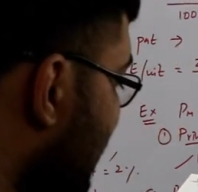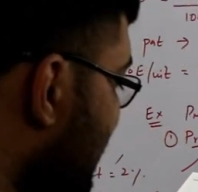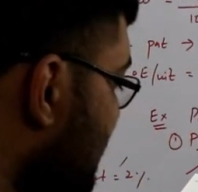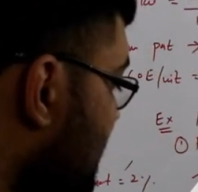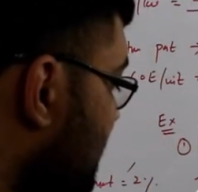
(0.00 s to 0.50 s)

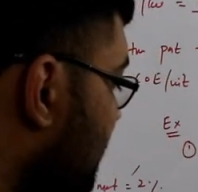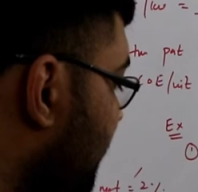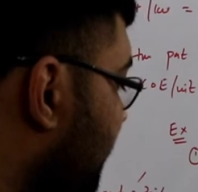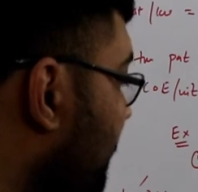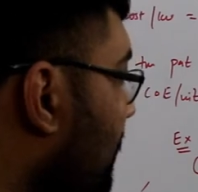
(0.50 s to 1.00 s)
add the
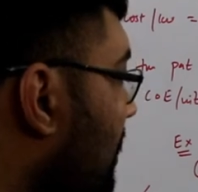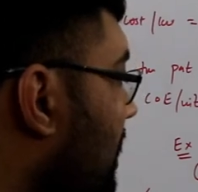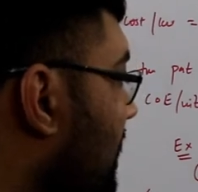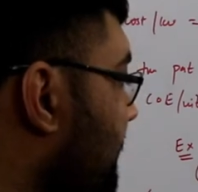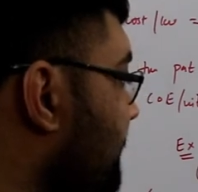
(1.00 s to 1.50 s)
four
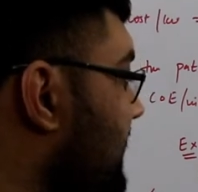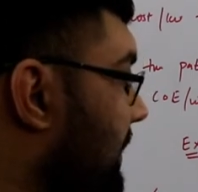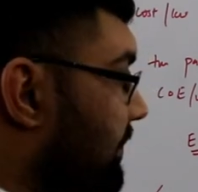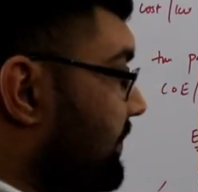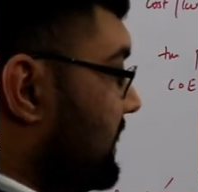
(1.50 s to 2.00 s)
of them
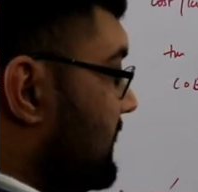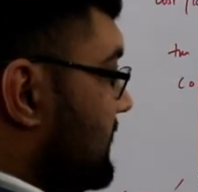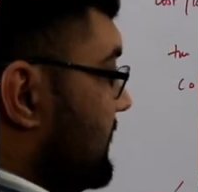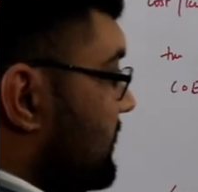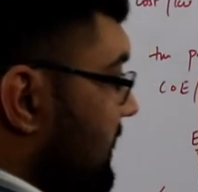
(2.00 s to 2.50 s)

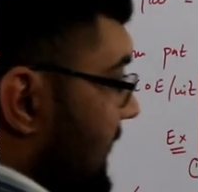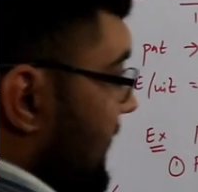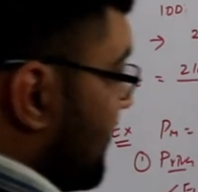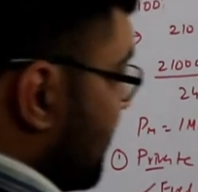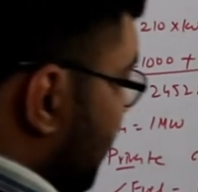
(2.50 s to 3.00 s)
you
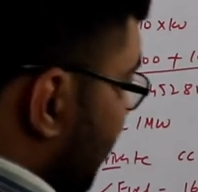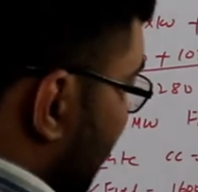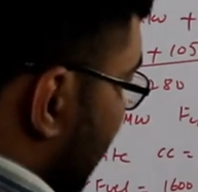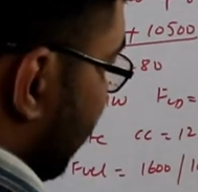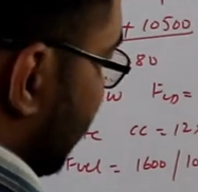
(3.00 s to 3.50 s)
add the four of